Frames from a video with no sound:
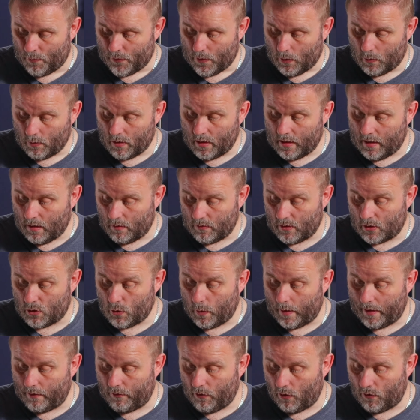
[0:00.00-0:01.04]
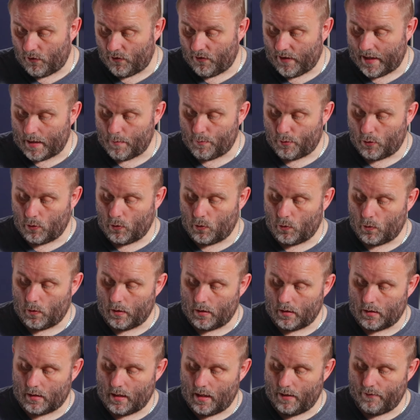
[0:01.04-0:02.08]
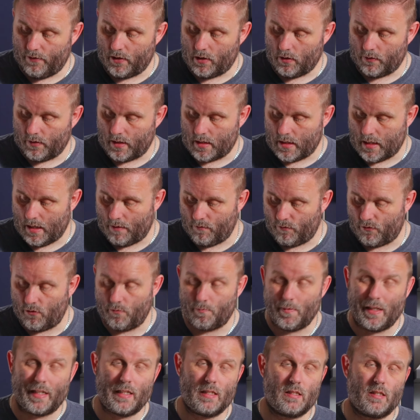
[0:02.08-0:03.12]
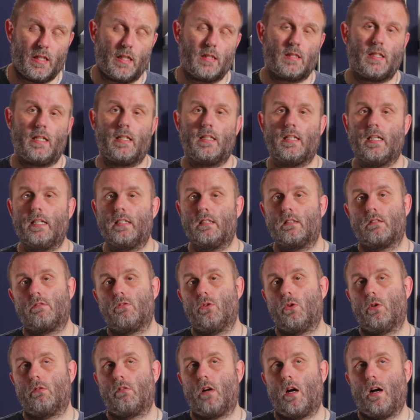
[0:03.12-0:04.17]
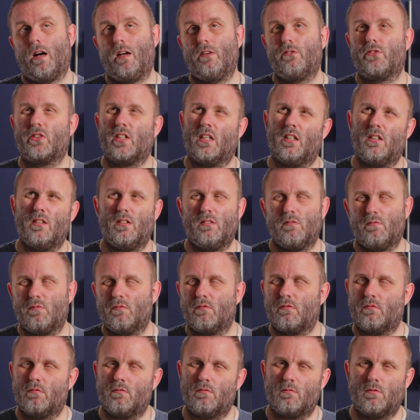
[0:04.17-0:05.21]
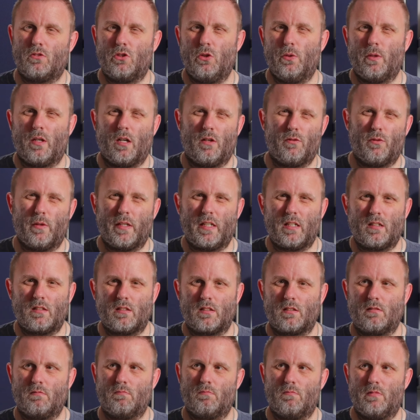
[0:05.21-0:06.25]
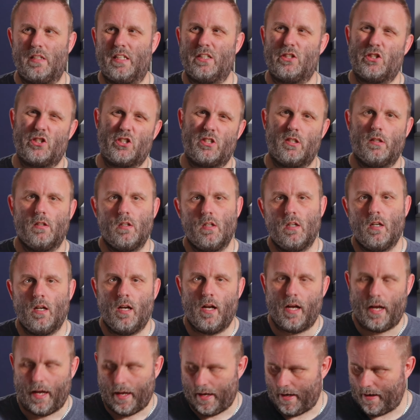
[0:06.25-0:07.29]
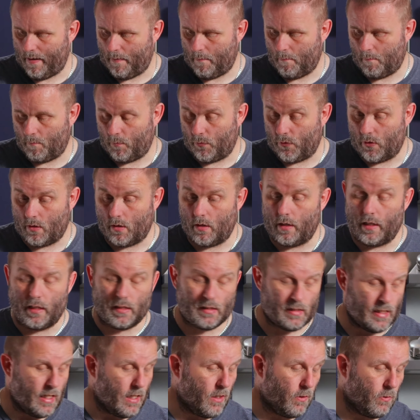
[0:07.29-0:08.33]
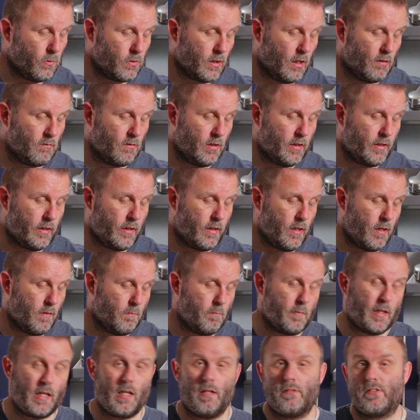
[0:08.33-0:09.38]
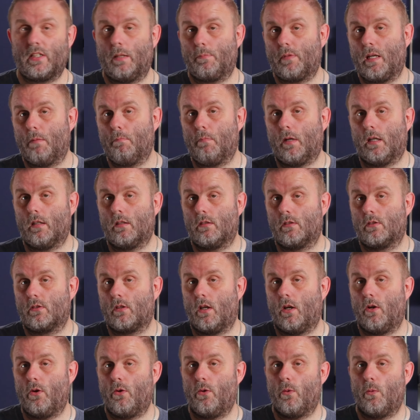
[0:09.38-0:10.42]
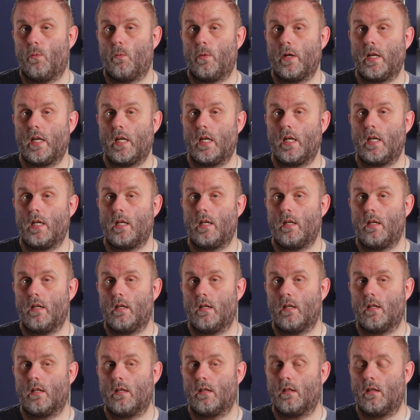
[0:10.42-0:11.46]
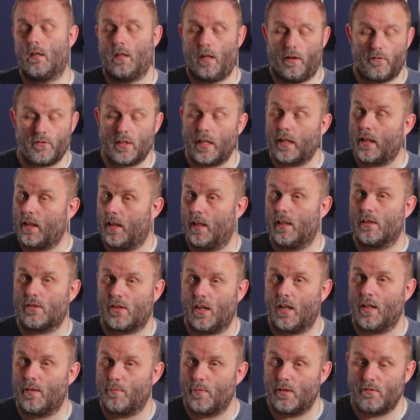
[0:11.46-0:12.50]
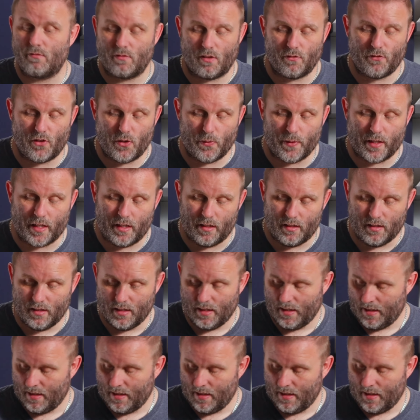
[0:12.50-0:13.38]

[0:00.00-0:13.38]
Ordered it on the 24th of April, delivered on the 10th of May, 16 days to arrive, so 2.5 weeks-ish. It's now currently middle of September, so we have taken our time in reviewing it.